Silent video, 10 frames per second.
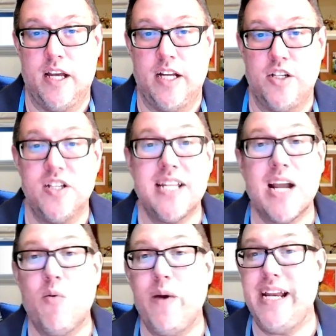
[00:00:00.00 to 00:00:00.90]
Just
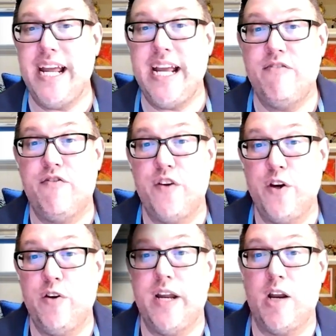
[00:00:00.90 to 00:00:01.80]
like we need
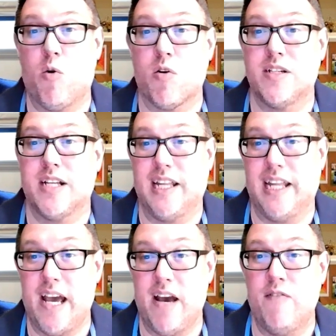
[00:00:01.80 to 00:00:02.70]
food in order to
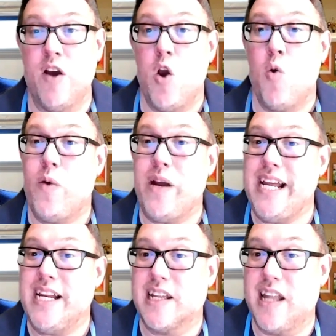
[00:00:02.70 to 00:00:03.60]
live, we
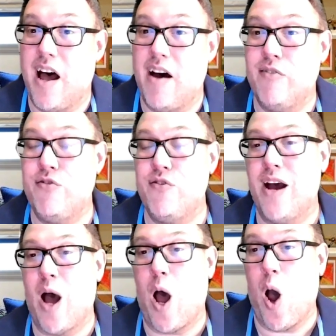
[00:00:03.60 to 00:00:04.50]
need love,
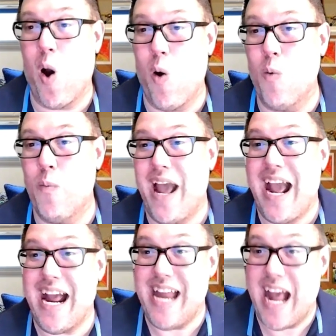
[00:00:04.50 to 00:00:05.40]
hope,
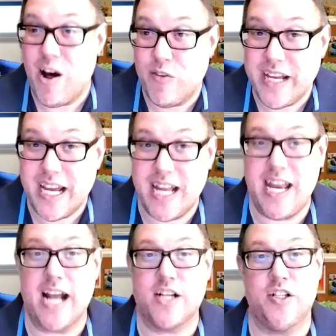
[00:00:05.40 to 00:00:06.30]
and healthy
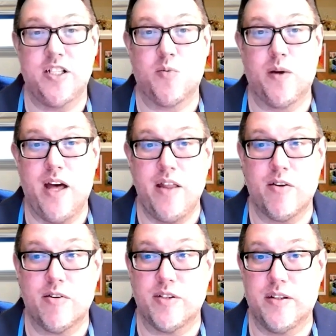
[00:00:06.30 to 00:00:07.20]
connections with
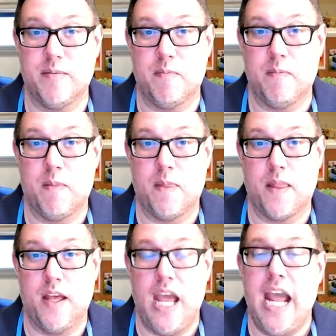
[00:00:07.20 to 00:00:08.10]
others.
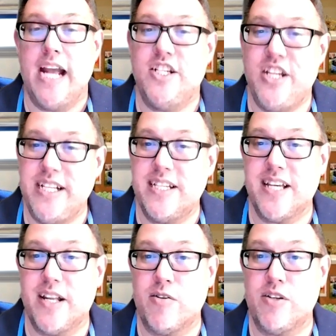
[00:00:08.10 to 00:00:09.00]
Jesus
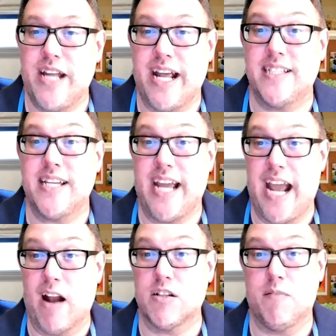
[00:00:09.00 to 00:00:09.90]
understands and
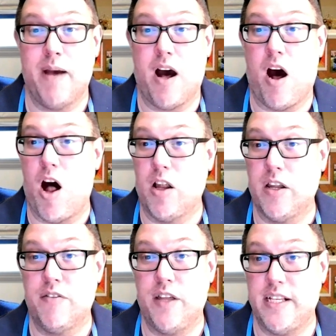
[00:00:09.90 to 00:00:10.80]
cares about all
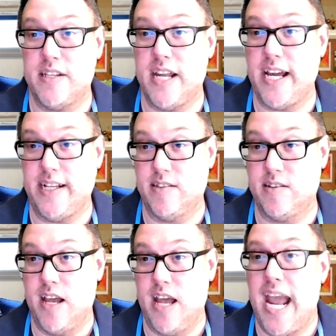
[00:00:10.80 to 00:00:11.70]
of these needs,
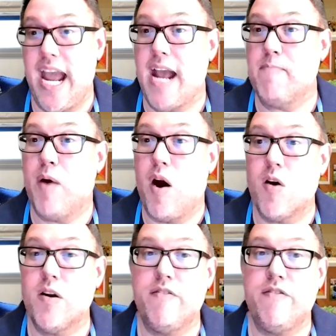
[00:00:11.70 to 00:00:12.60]
and
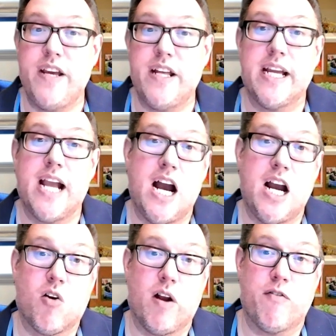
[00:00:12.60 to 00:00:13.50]
part of feeling
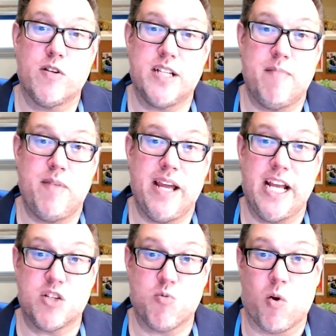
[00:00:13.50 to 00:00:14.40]
hungry for something
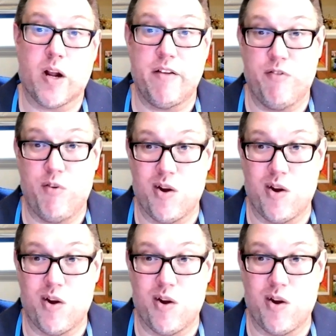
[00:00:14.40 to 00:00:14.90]
is working for